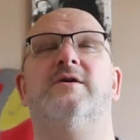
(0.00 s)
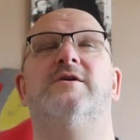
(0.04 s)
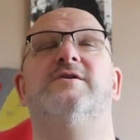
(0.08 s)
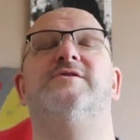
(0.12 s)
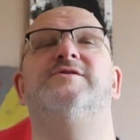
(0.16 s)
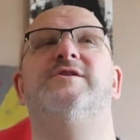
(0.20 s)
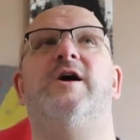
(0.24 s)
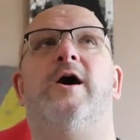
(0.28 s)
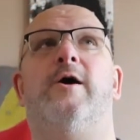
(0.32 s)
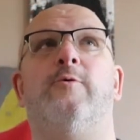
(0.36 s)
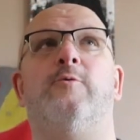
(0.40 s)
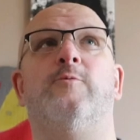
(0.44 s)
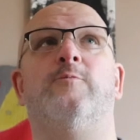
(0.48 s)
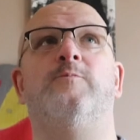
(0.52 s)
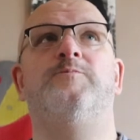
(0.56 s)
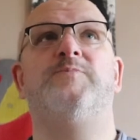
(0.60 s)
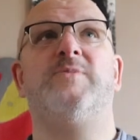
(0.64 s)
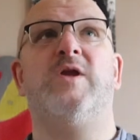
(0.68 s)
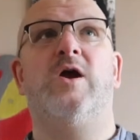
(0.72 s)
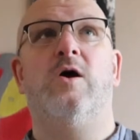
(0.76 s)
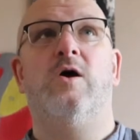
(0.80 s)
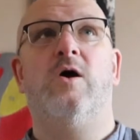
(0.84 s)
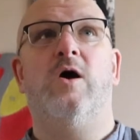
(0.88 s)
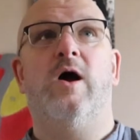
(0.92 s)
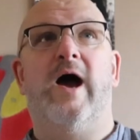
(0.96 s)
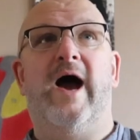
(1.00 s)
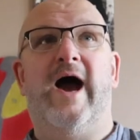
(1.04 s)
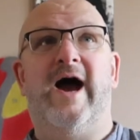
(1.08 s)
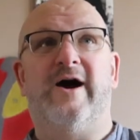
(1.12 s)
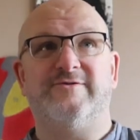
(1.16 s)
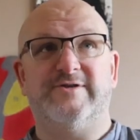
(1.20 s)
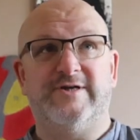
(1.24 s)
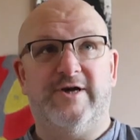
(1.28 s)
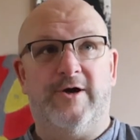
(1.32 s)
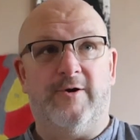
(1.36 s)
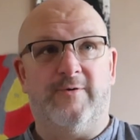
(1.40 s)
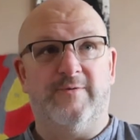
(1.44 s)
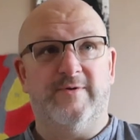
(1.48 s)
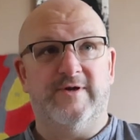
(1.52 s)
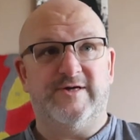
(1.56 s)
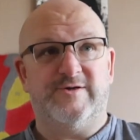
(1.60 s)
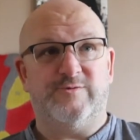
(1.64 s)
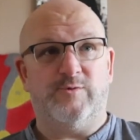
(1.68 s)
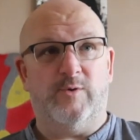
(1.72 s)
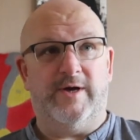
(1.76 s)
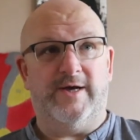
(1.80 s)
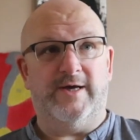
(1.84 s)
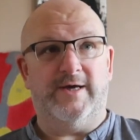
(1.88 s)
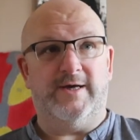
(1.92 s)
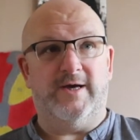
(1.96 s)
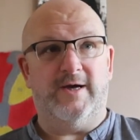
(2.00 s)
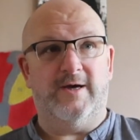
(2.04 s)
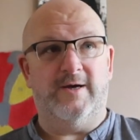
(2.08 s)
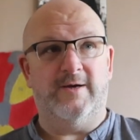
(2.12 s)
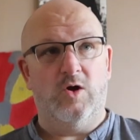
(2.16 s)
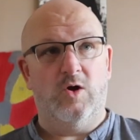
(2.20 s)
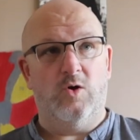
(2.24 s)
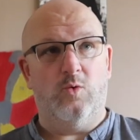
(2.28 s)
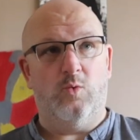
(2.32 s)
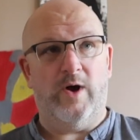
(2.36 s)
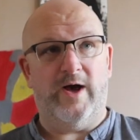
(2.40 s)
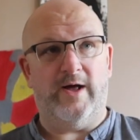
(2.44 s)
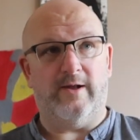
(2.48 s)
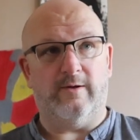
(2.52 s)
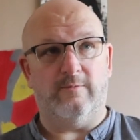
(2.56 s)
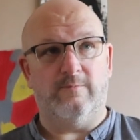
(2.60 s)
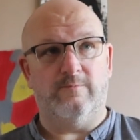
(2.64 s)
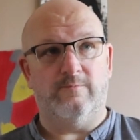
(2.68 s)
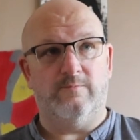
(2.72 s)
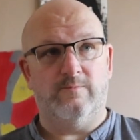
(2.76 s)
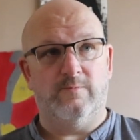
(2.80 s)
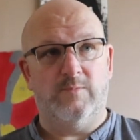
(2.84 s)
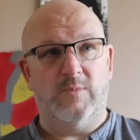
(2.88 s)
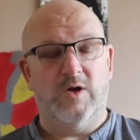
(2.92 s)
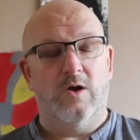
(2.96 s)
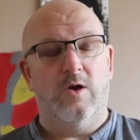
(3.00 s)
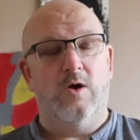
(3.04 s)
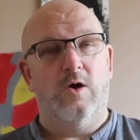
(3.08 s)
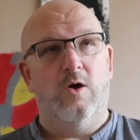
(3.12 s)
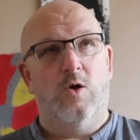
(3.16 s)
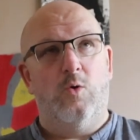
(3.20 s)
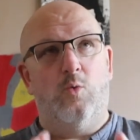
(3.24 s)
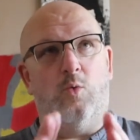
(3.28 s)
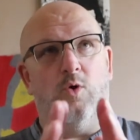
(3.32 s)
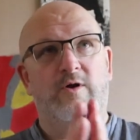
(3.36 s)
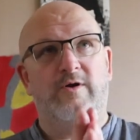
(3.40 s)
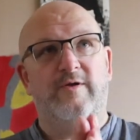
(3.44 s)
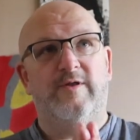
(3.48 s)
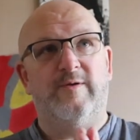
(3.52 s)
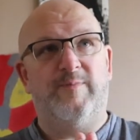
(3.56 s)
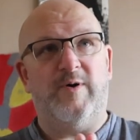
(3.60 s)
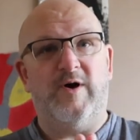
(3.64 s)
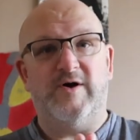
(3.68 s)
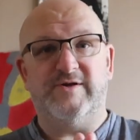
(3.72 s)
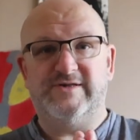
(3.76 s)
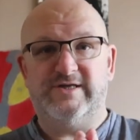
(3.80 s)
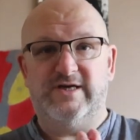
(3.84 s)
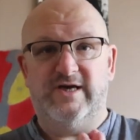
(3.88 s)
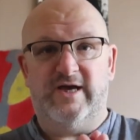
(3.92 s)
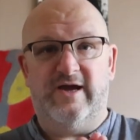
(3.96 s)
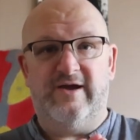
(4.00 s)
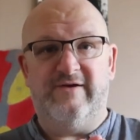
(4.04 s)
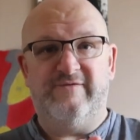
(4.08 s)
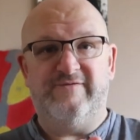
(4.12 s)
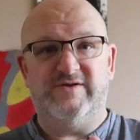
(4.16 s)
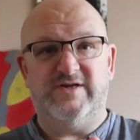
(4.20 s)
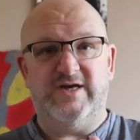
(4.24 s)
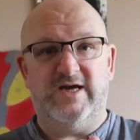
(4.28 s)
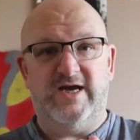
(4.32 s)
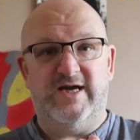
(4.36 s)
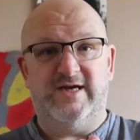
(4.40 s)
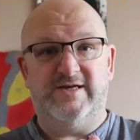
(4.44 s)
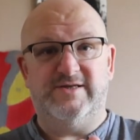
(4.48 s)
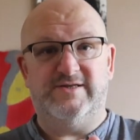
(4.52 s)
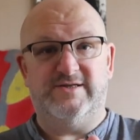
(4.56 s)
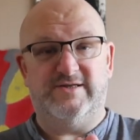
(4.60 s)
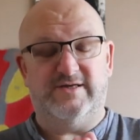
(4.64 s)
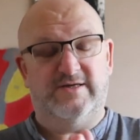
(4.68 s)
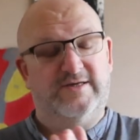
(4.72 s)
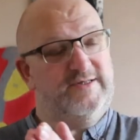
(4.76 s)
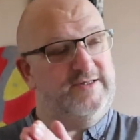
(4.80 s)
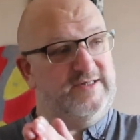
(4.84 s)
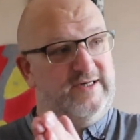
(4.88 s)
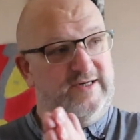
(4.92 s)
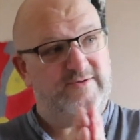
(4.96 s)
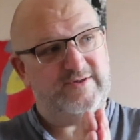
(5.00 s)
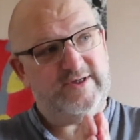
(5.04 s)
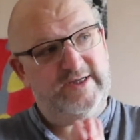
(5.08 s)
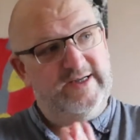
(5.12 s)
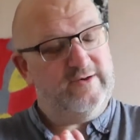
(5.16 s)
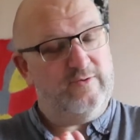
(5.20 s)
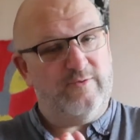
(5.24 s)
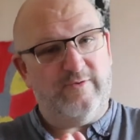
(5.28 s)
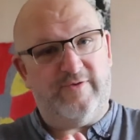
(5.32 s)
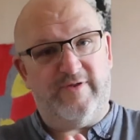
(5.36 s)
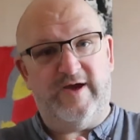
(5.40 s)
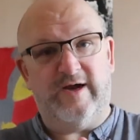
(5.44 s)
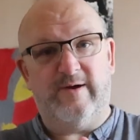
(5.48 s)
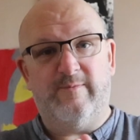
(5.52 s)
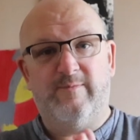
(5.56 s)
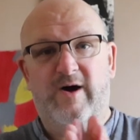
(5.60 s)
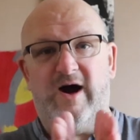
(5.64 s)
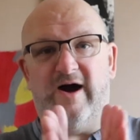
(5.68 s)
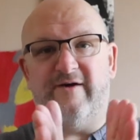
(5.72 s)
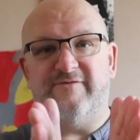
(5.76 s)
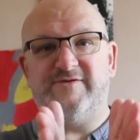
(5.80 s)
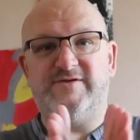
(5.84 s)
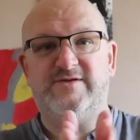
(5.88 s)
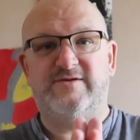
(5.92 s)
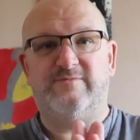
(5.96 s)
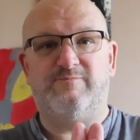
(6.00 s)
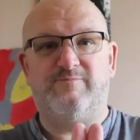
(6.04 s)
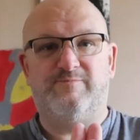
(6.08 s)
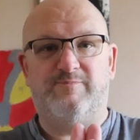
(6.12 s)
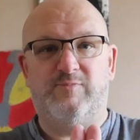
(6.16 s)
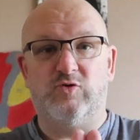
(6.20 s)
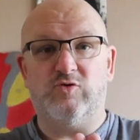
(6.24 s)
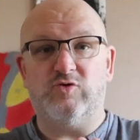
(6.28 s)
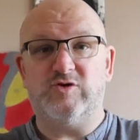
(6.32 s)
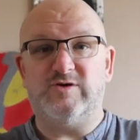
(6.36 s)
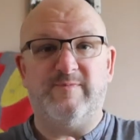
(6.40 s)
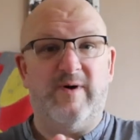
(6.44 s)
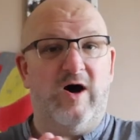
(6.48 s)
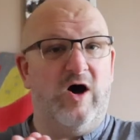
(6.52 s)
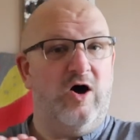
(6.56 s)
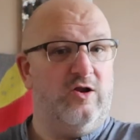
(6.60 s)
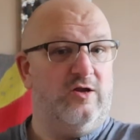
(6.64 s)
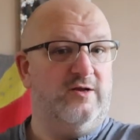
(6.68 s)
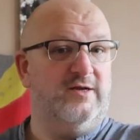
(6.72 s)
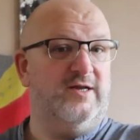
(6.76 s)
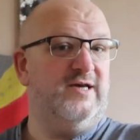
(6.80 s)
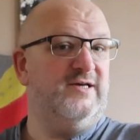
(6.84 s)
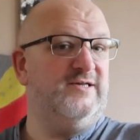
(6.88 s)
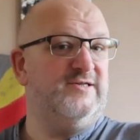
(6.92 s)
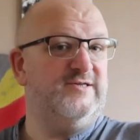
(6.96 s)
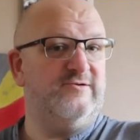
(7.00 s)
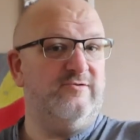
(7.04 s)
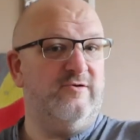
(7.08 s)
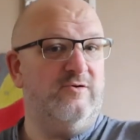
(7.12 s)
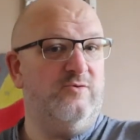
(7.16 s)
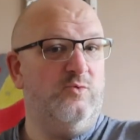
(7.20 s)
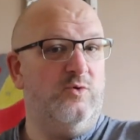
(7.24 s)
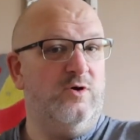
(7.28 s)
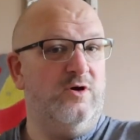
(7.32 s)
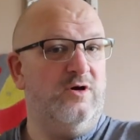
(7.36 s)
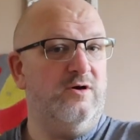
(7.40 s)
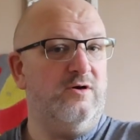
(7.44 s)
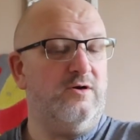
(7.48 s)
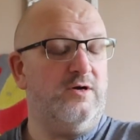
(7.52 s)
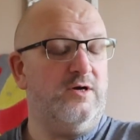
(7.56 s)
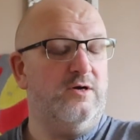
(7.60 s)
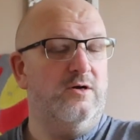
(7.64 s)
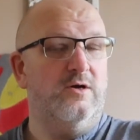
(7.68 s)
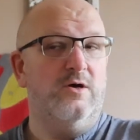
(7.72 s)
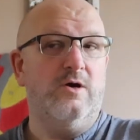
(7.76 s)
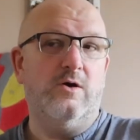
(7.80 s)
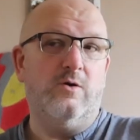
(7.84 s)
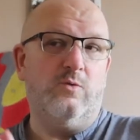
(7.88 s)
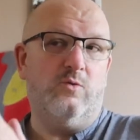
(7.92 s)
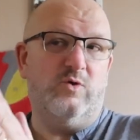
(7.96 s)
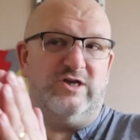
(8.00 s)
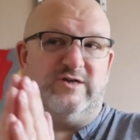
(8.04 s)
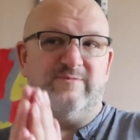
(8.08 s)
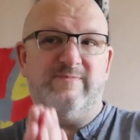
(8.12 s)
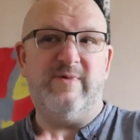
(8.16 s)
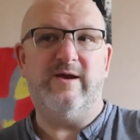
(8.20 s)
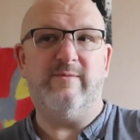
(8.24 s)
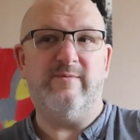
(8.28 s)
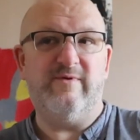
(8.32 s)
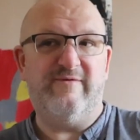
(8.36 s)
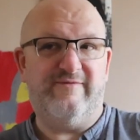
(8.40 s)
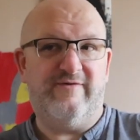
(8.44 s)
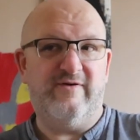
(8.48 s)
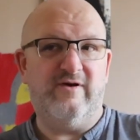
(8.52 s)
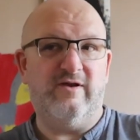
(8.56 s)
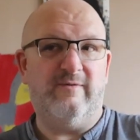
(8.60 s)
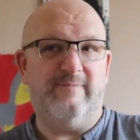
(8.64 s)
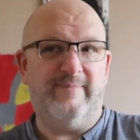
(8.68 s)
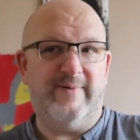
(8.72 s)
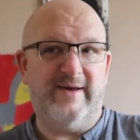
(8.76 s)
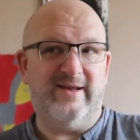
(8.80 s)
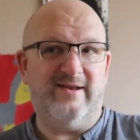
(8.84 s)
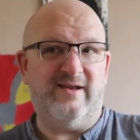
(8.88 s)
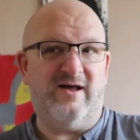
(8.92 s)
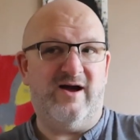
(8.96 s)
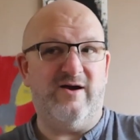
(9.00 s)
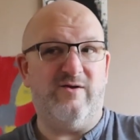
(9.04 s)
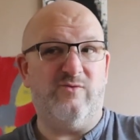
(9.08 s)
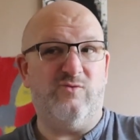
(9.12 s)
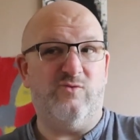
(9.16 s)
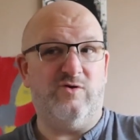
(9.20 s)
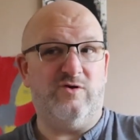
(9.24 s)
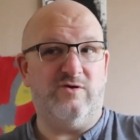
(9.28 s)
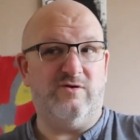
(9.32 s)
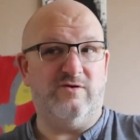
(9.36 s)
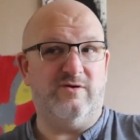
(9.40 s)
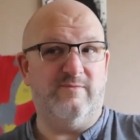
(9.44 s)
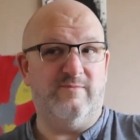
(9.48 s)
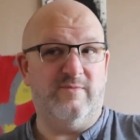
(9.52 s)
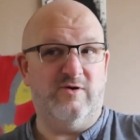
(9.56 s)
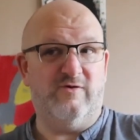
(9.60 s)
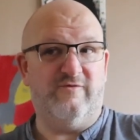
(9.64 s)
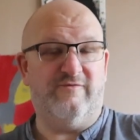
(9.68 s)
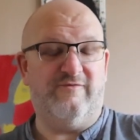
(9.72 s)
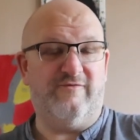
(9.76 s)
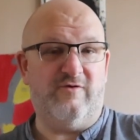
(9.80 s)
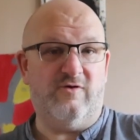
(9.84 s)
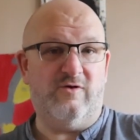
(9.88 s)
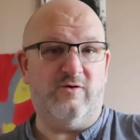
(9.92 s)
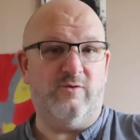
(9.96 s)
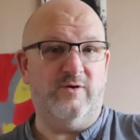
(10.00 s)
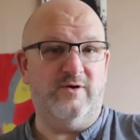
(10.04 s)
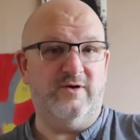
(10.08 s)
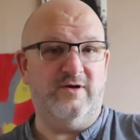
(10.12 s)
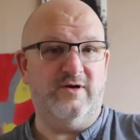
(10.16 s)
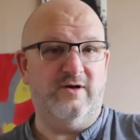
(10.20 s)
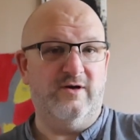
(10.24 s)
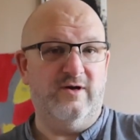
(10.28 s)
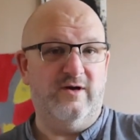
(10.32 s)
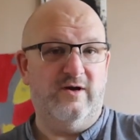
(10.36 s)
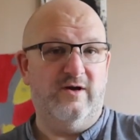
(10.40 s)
So how's it gone this week? Well, one of the positives is, it sounds a little thing, but I've booked my holidays through work, which made me feel a bit like we're gonna move forward.